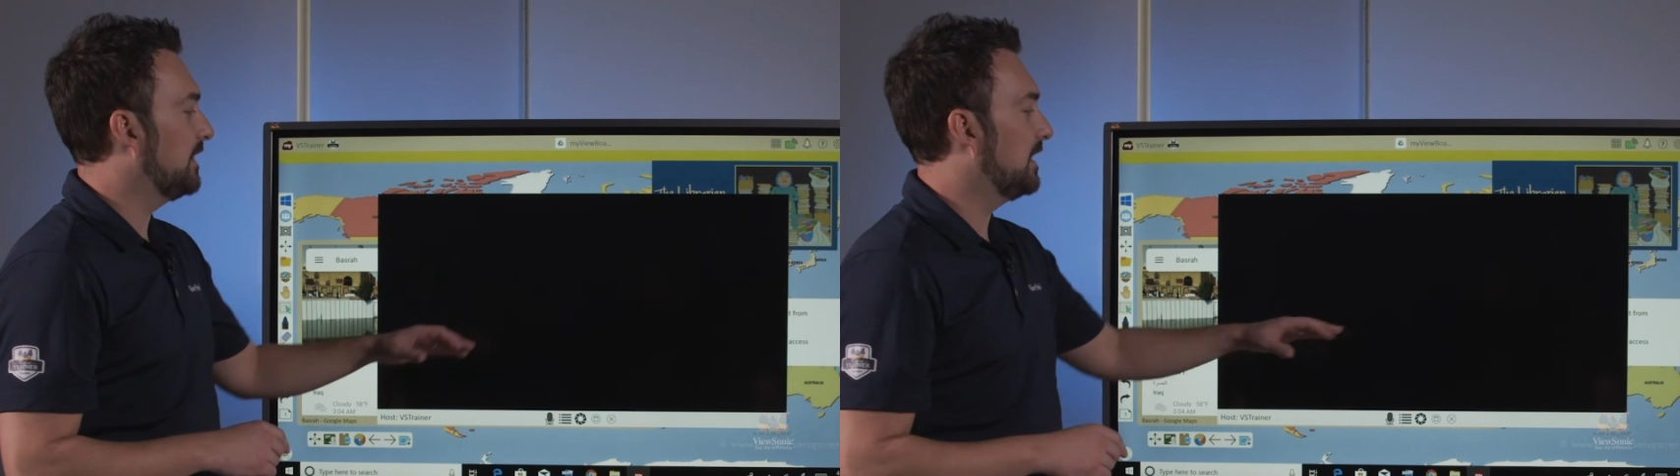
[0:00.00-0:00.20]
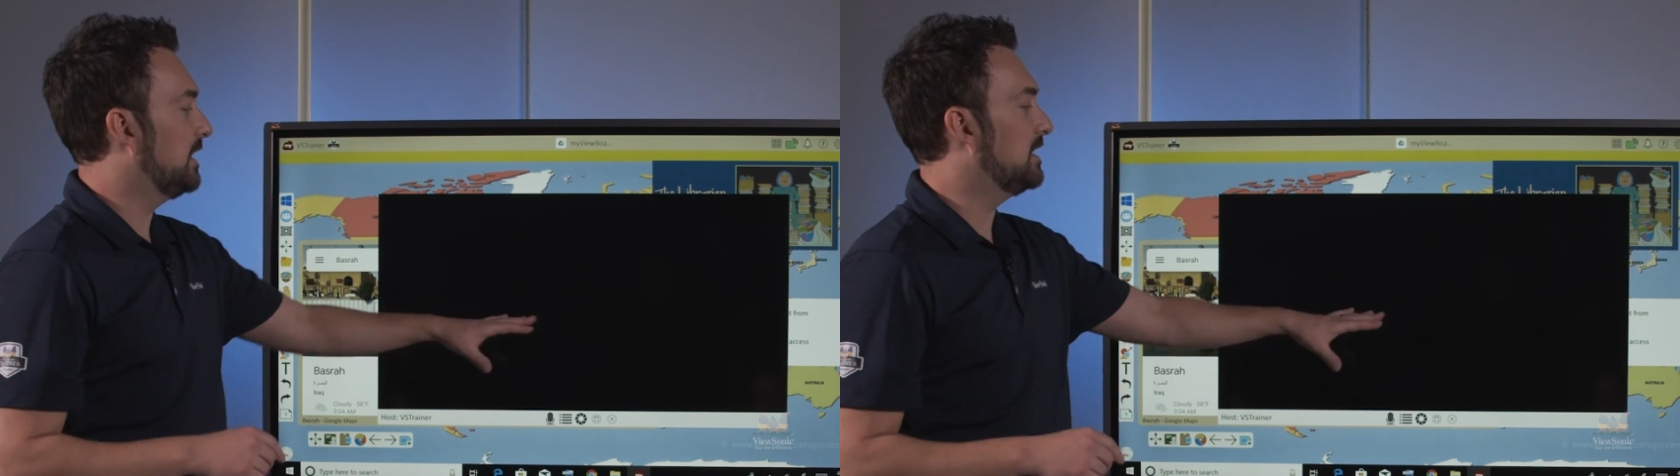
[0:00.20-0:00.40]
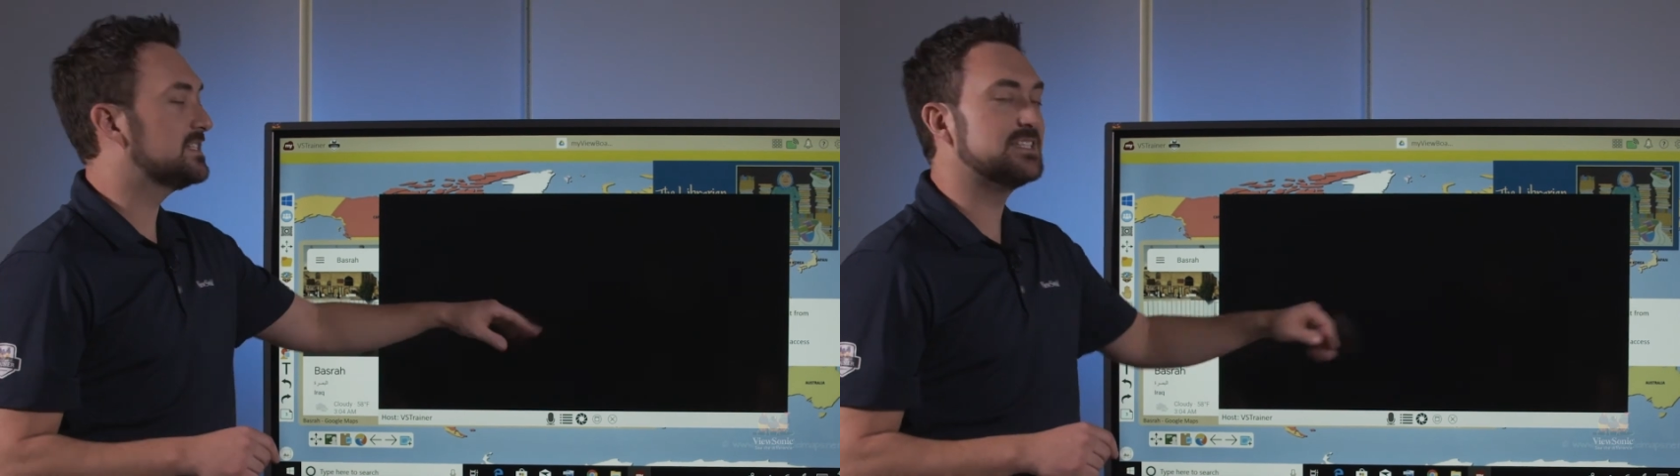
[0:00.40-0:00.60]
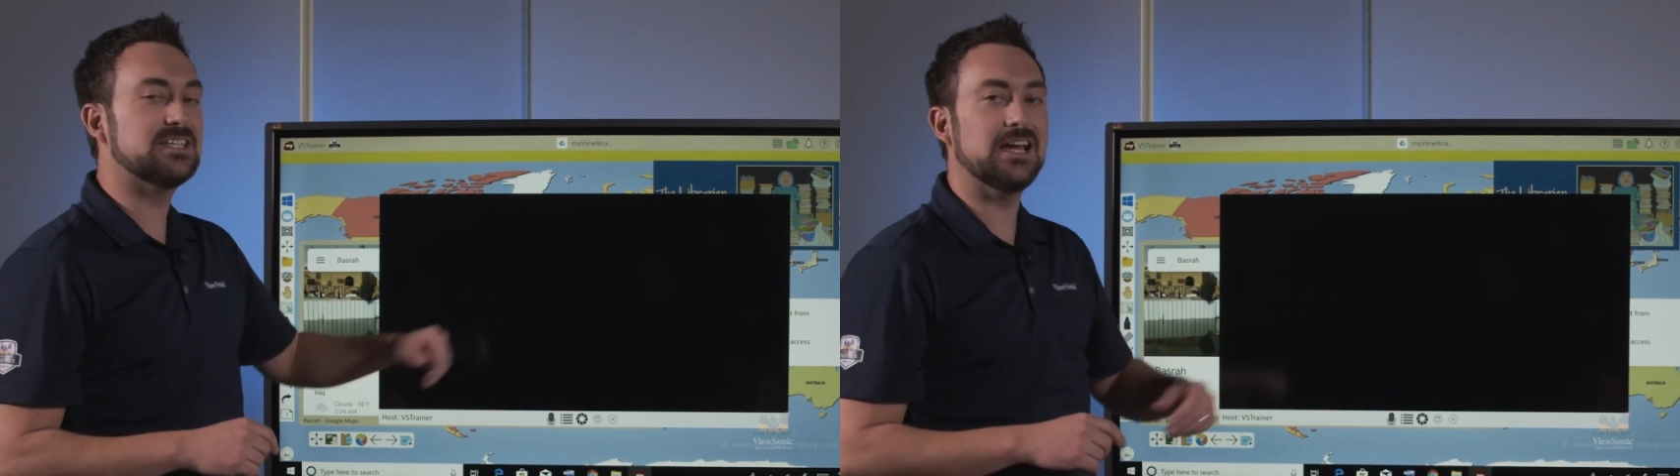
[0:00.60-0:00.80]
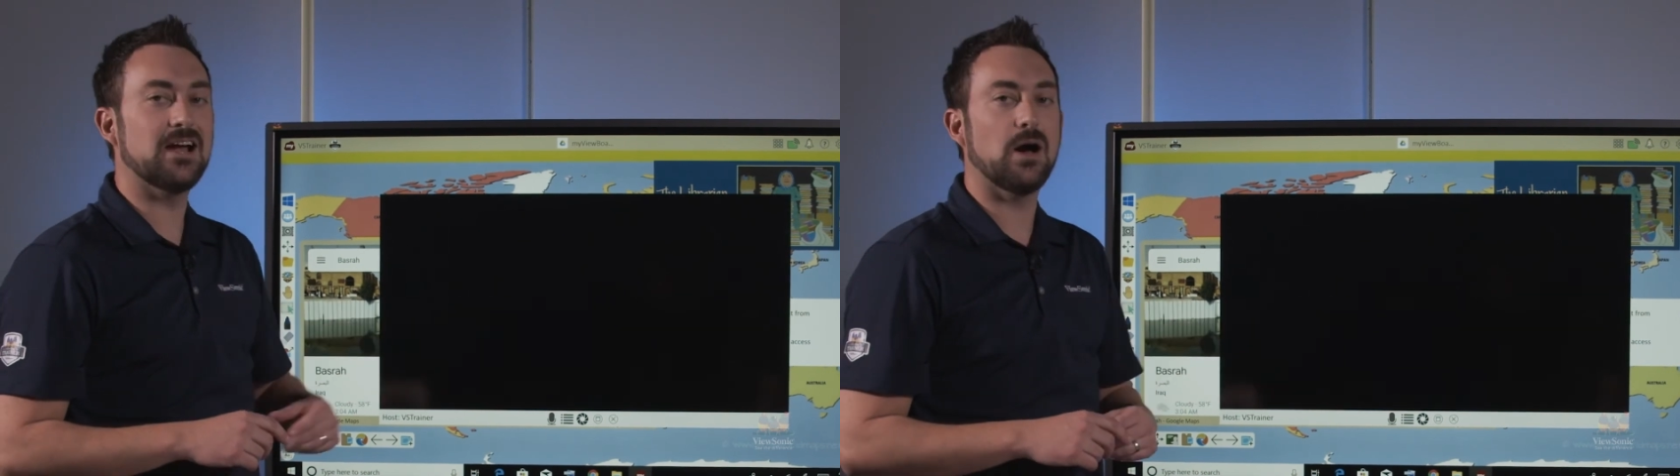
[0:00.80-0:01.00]
then
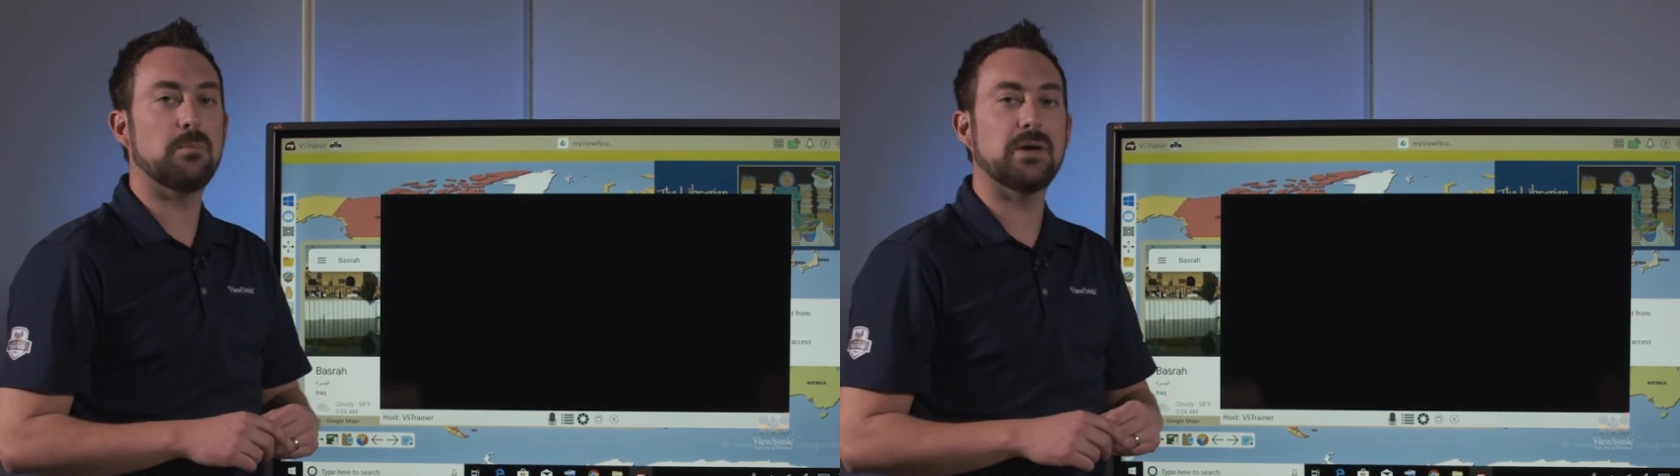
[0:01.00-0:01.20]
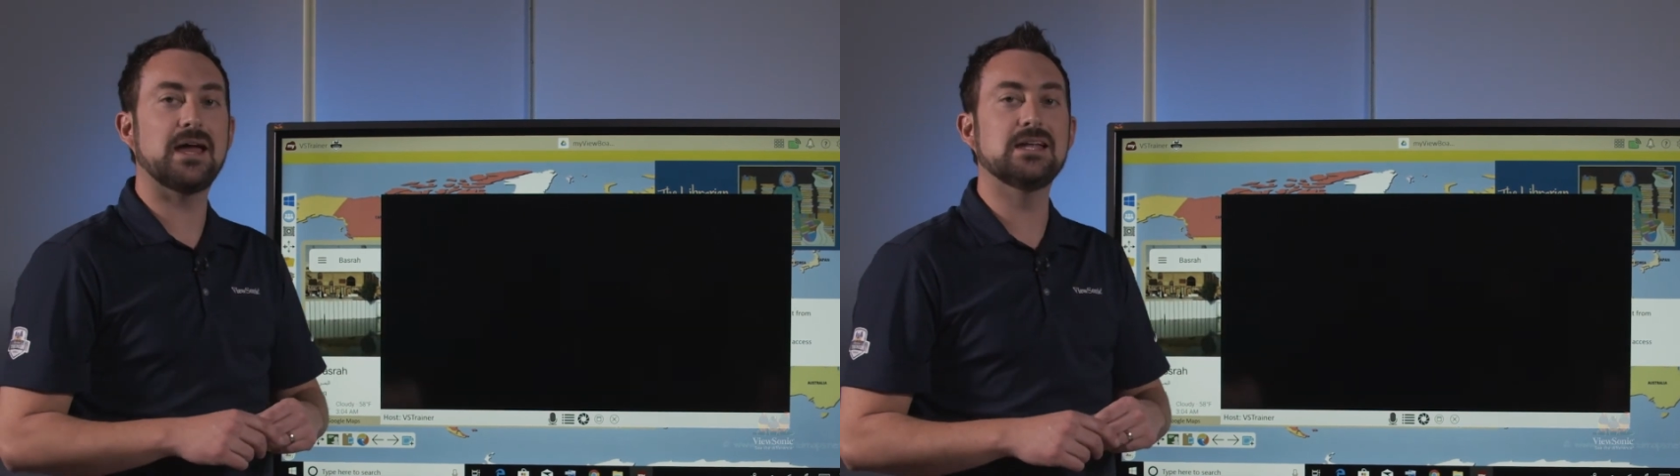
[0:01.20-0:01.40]
sync up